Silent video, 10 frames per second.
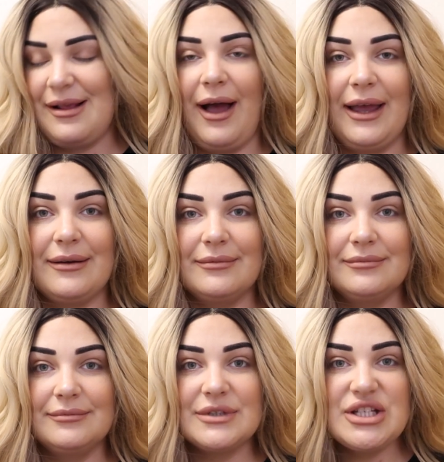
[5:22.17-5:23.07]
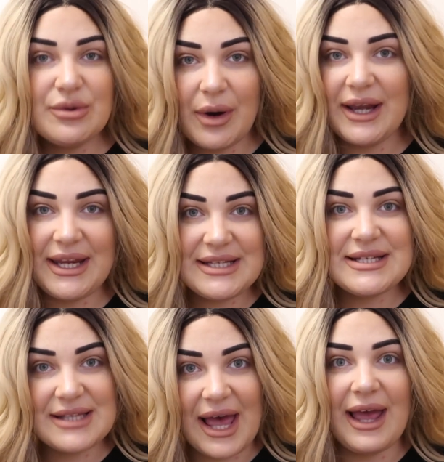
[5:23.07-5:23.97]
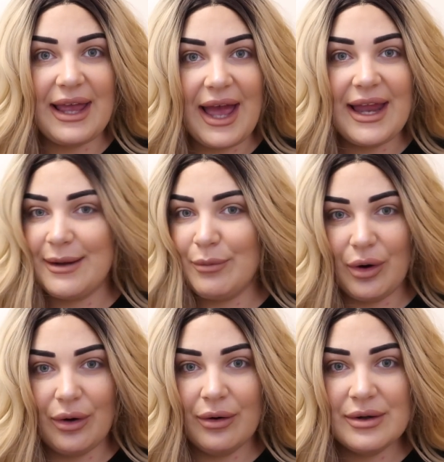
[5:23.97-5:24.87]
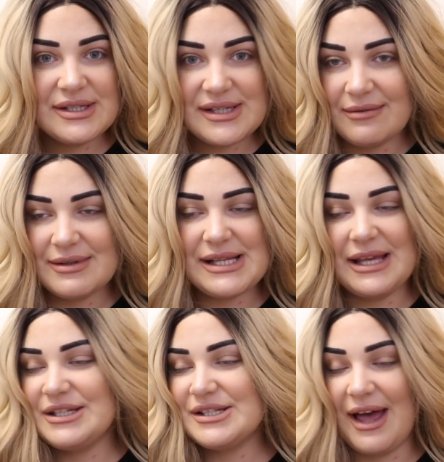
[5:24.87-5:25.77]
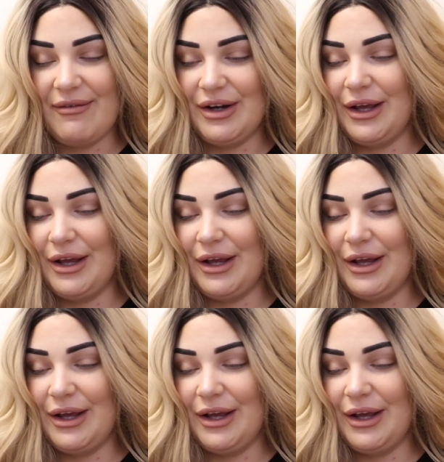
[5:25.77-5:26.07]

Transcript: Like, do I need to say any more? Seriously, just have a